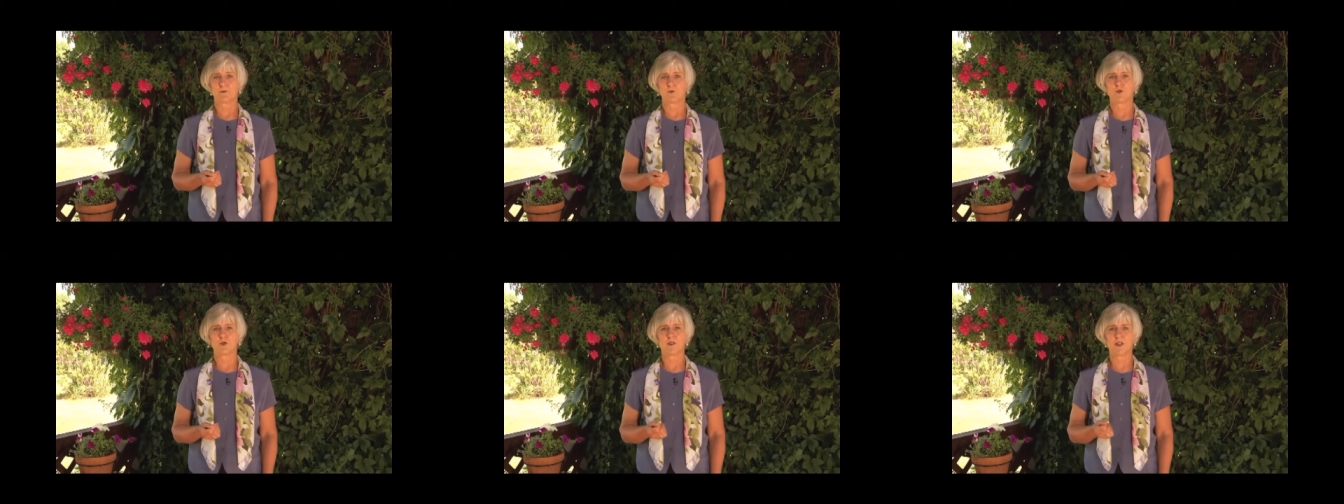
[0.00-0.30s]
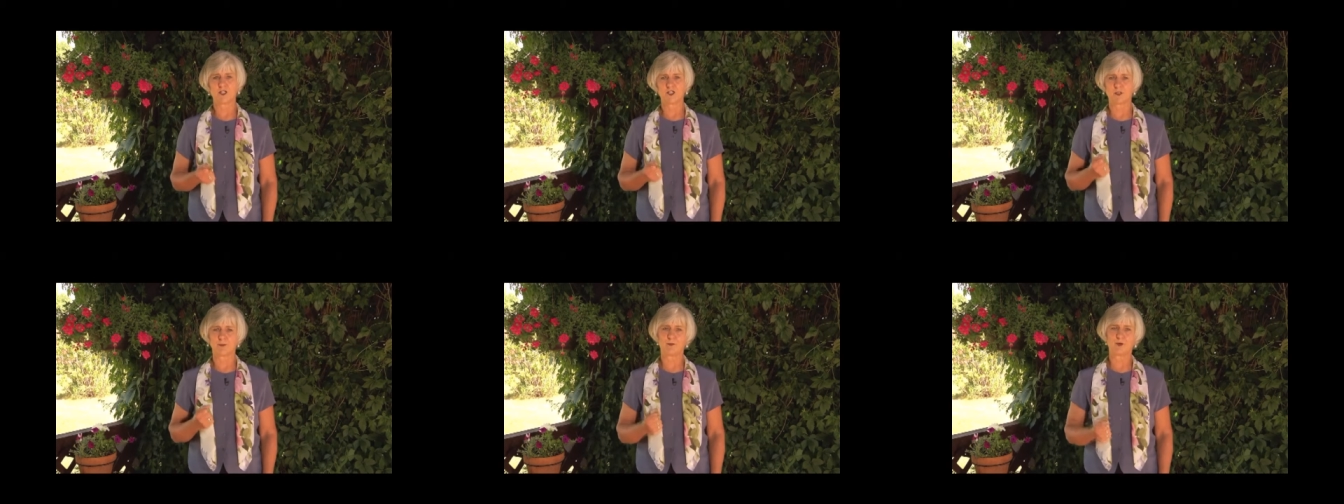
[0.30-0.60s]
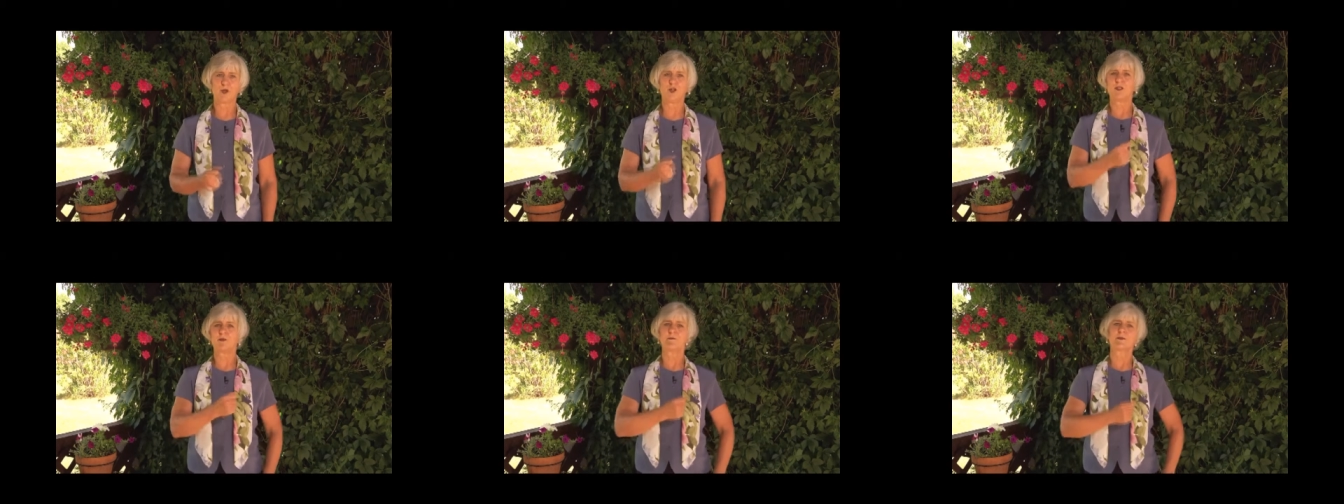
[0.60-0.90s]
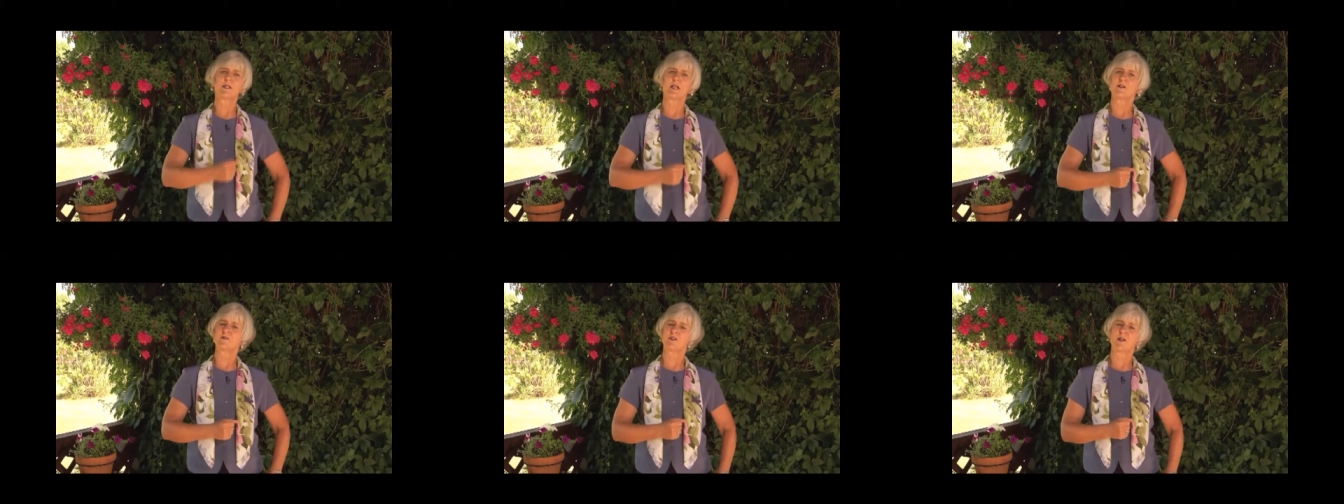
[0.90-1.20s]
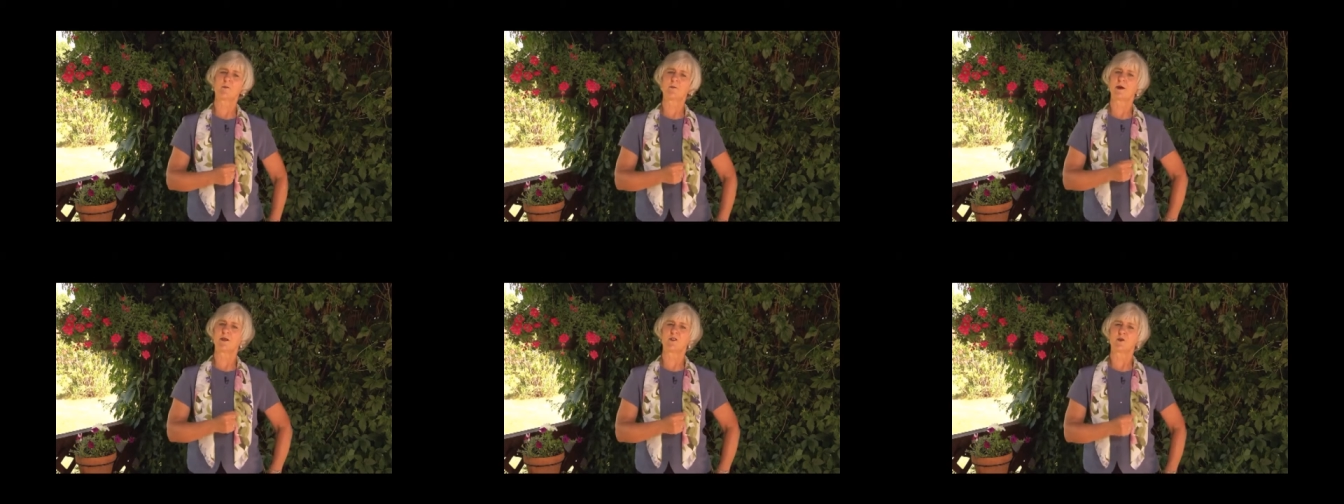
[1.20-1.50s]
well, they should pull themselves
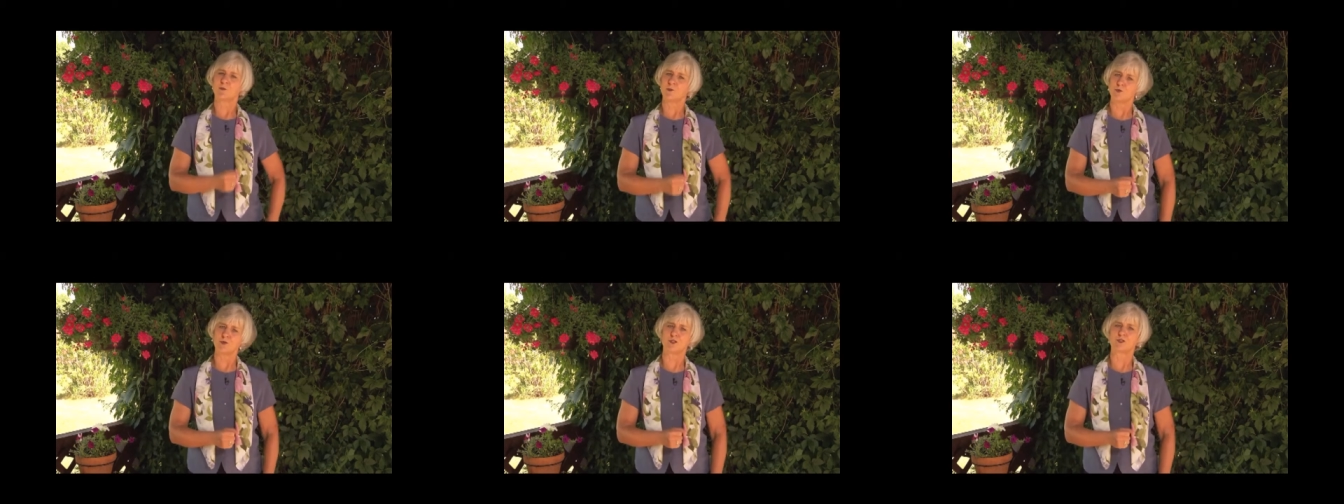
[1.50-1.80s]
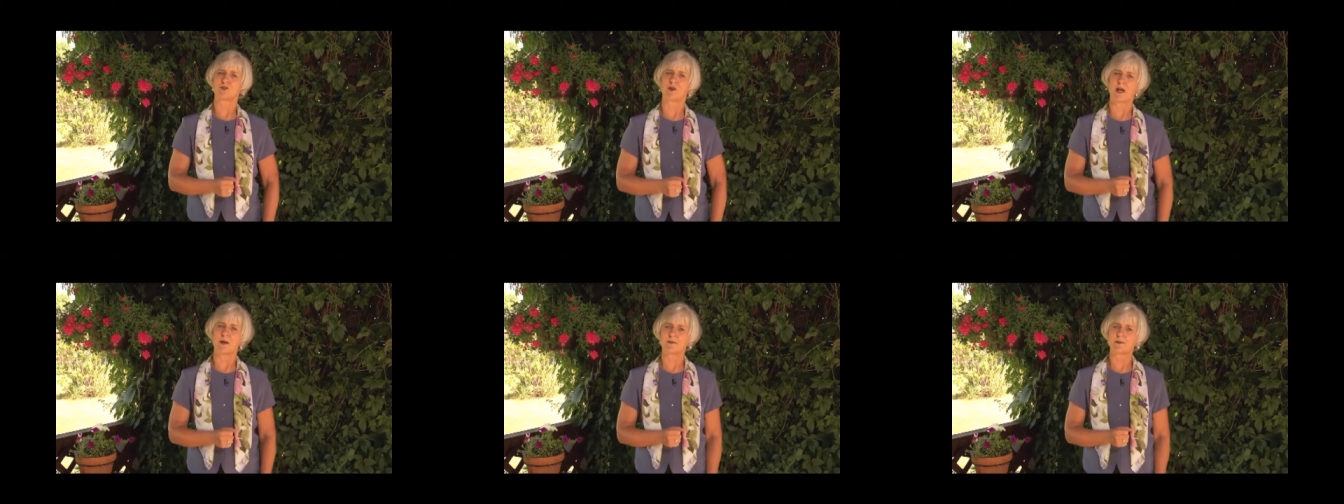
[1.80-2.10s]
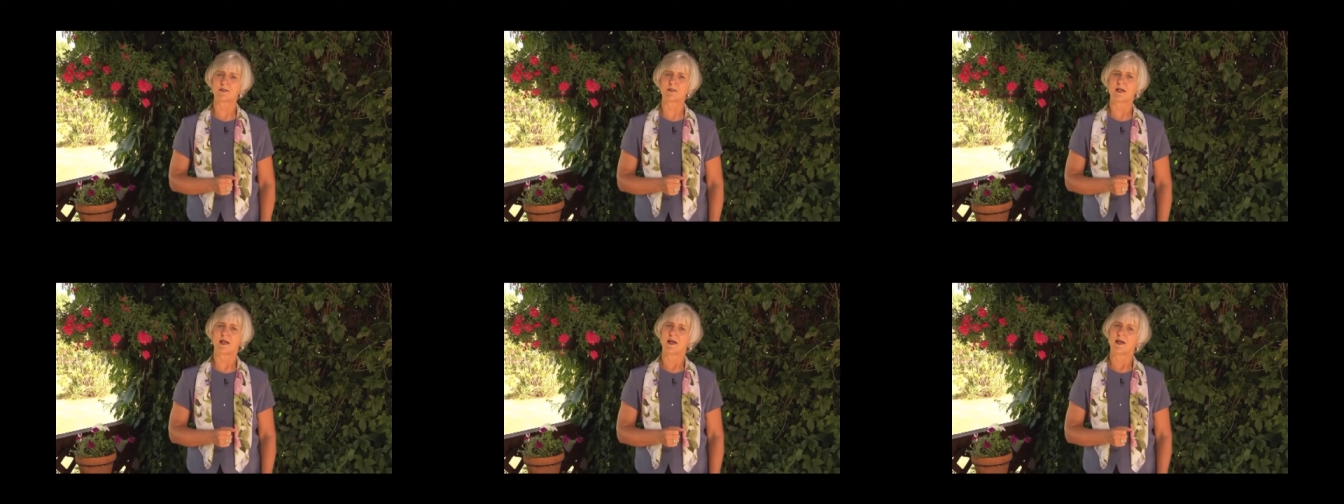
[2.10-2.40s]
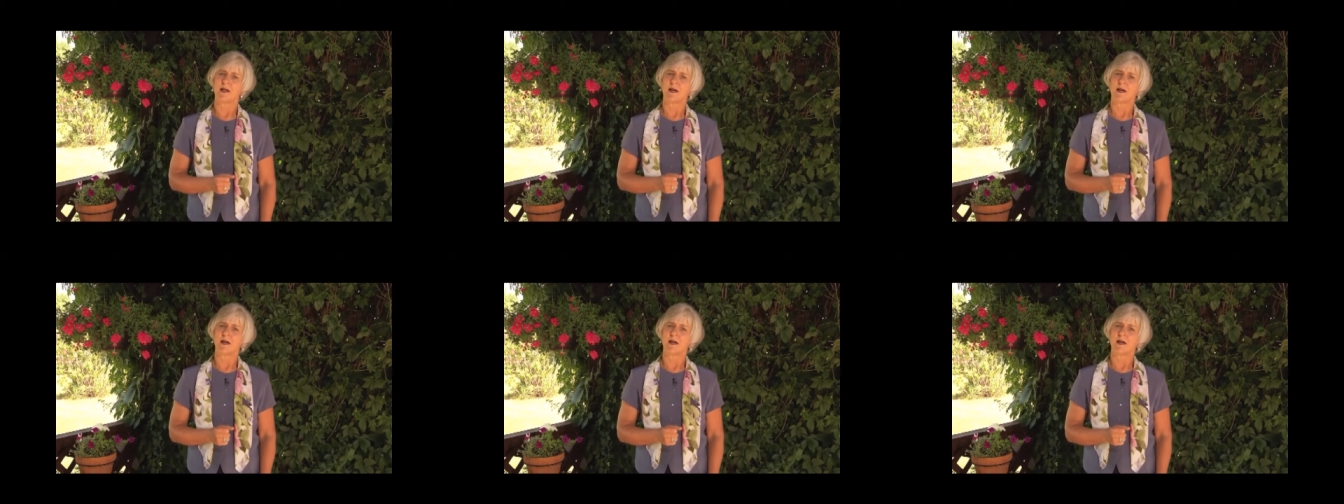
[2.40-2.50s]
up by their bootstraps,